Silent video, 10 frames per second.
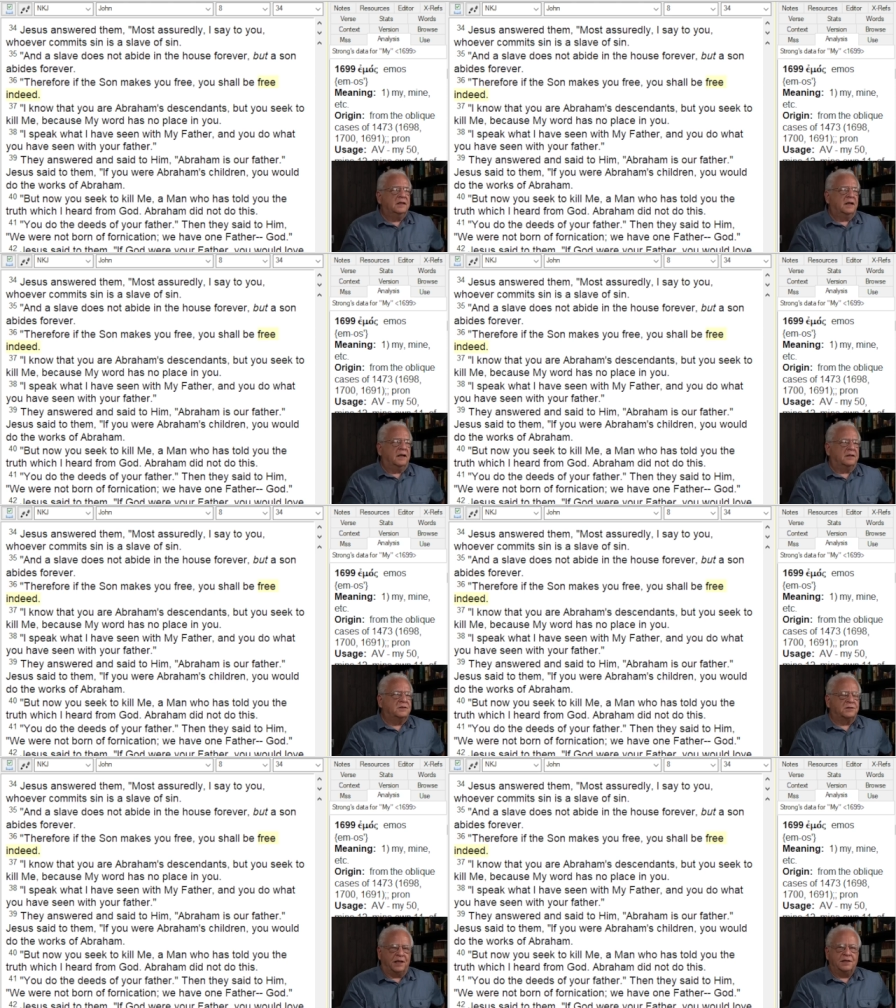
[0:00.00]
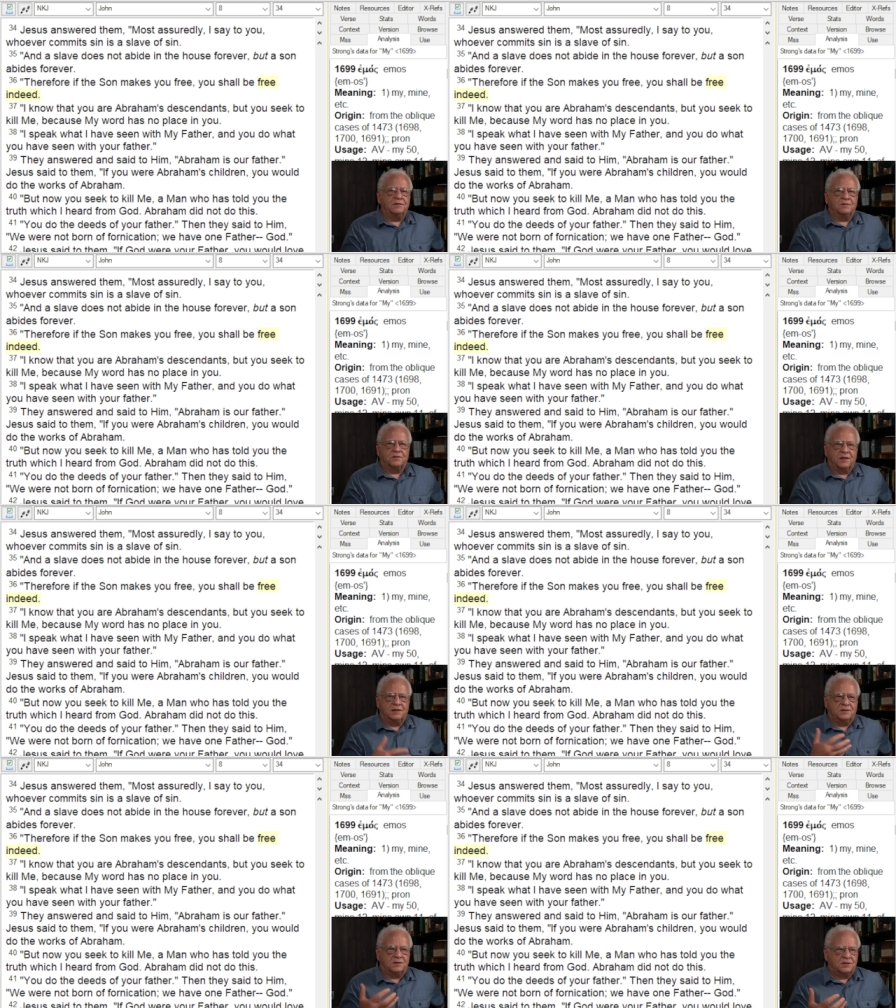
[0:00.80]
Uh, Satan
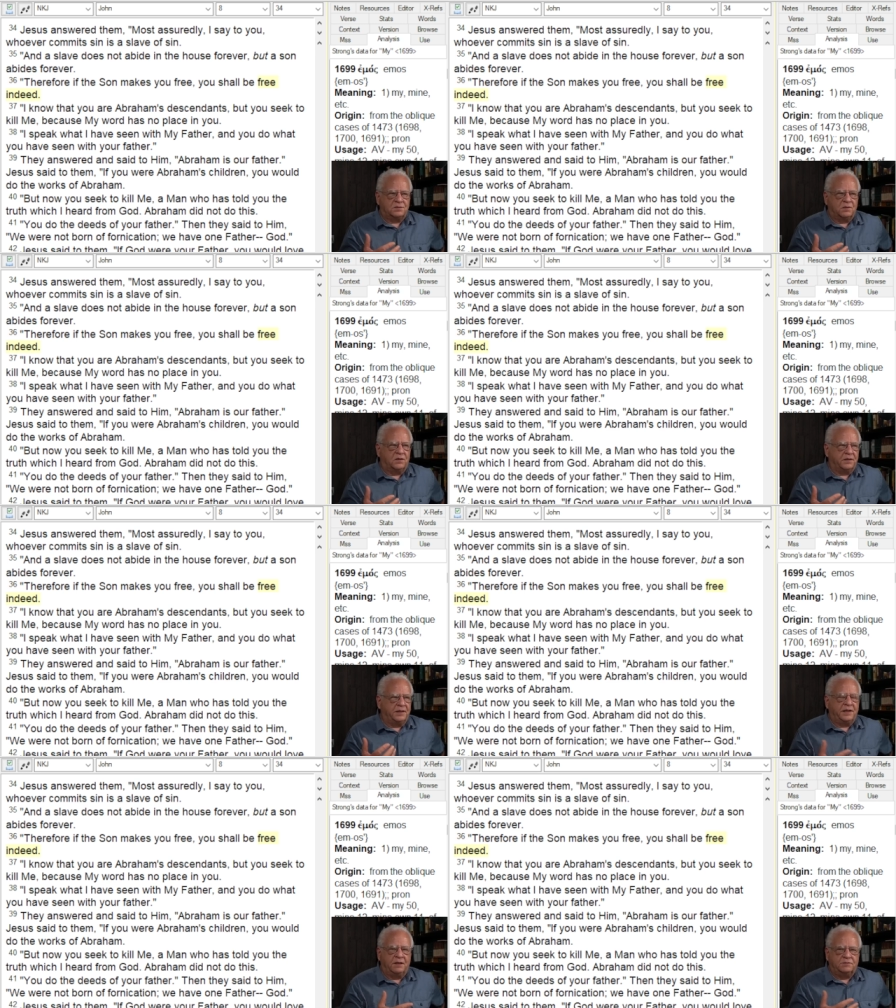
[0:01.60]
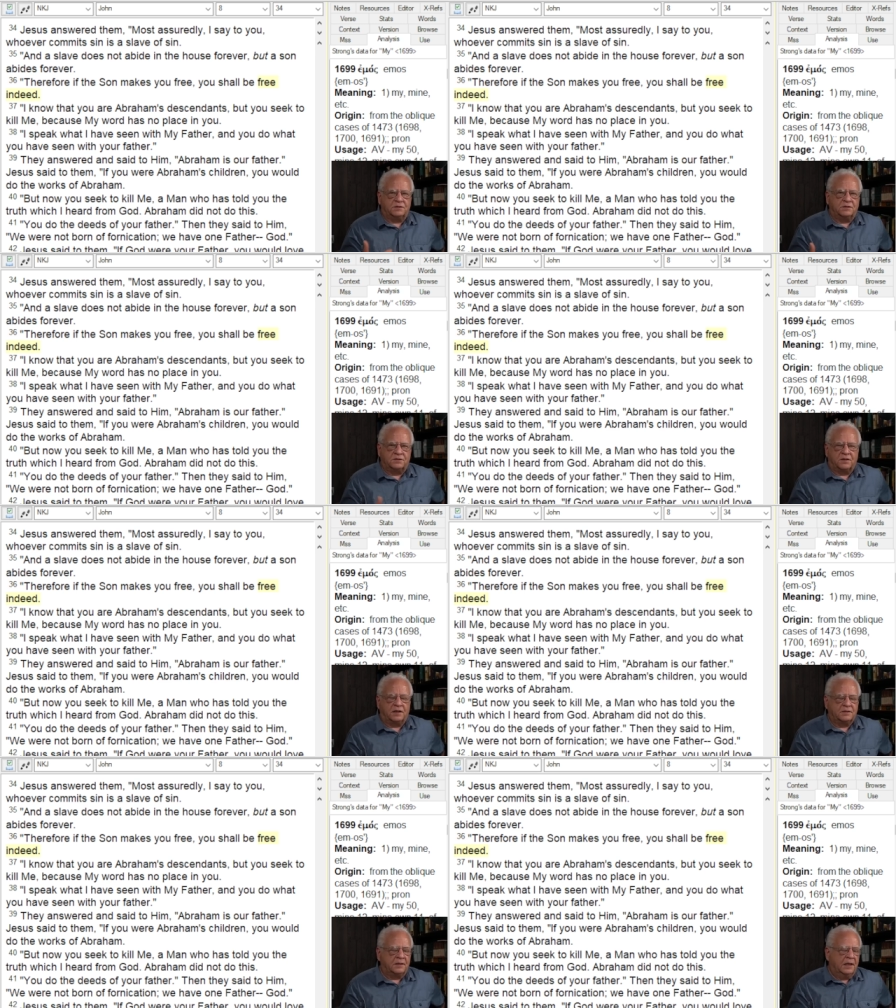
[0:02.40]
creates his smoke and he keeps us
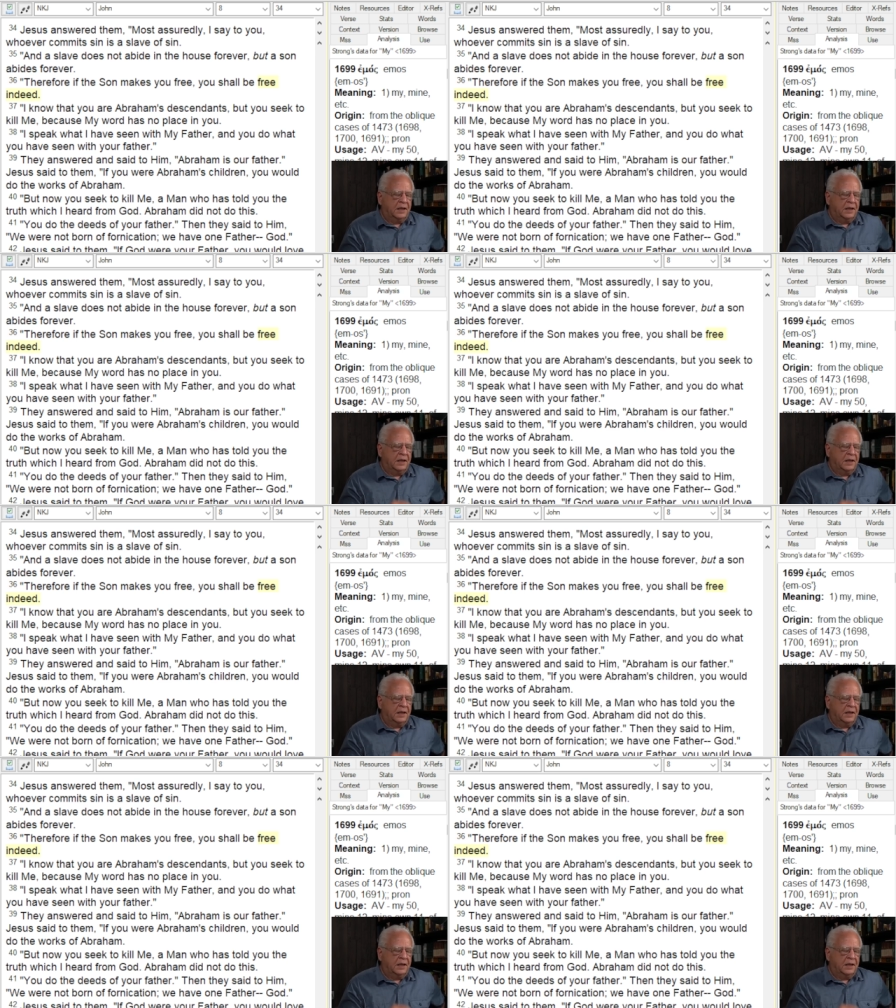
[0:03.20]
distracted.